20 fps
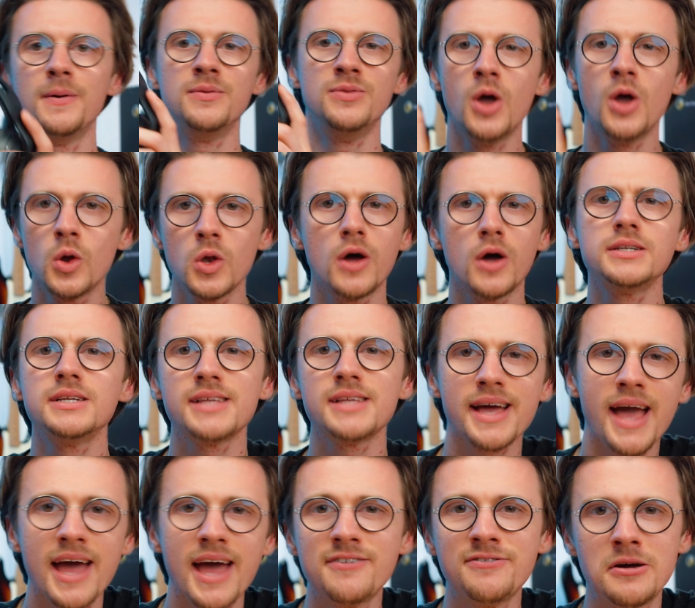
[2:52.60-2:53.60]
No Logitech
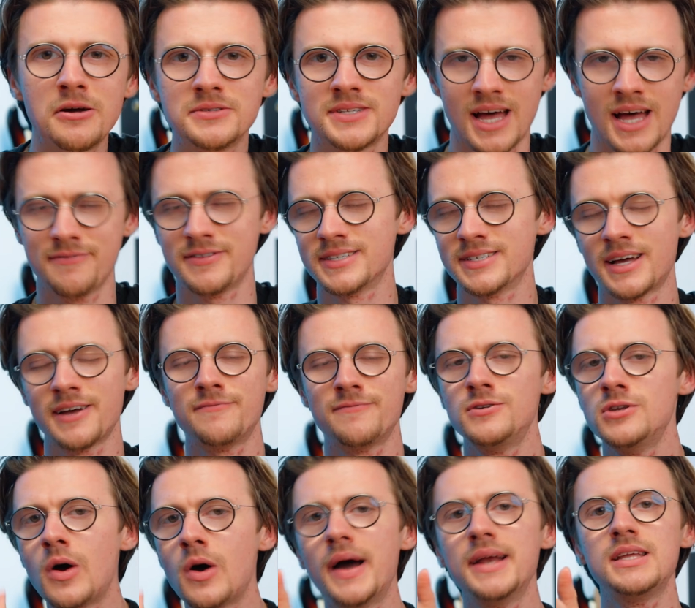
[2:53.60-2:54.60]
headphones have this. I have
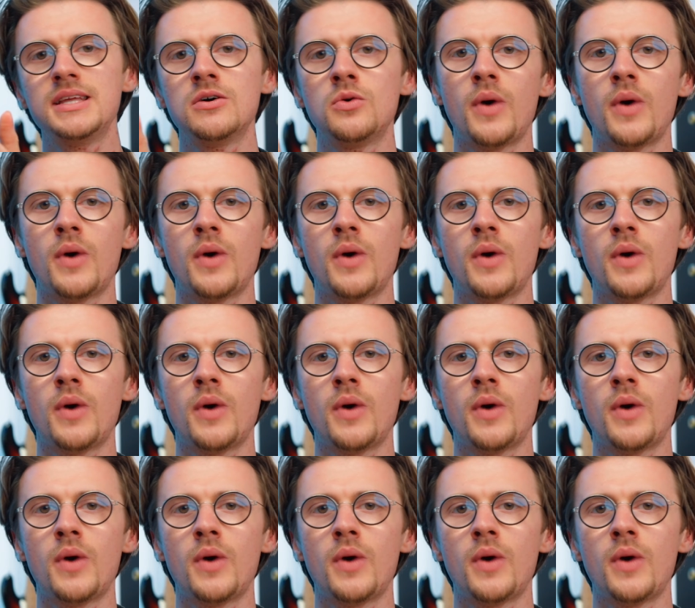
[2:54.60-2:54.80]
no idea